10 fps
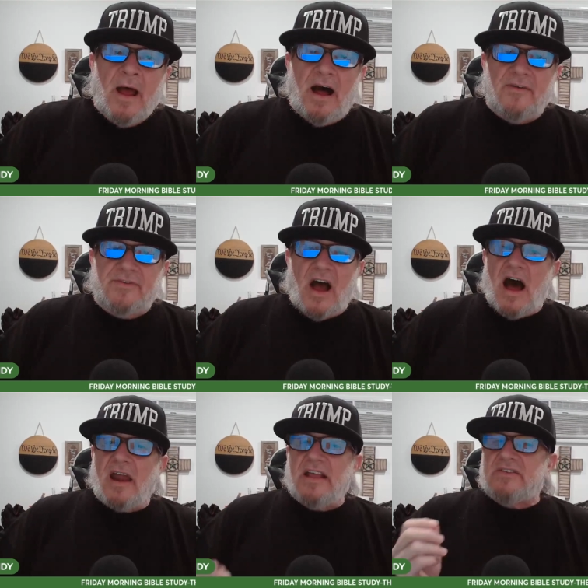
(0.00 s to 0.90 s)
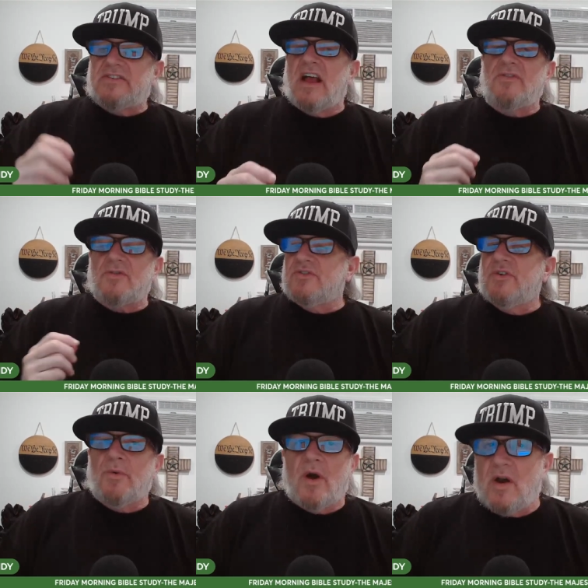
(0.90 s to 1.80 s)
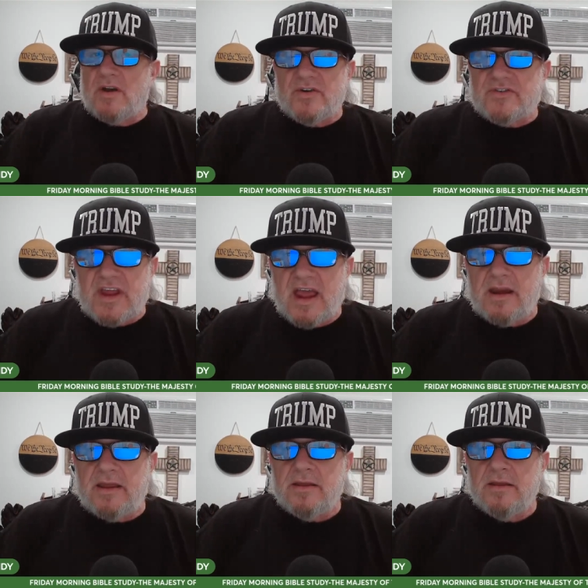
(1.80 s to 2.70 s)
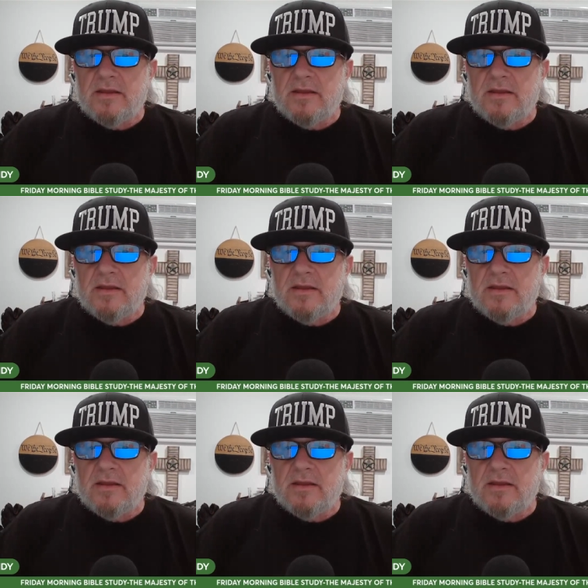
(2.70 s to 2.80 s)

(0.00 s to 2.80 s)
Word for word: of God is central to our understanding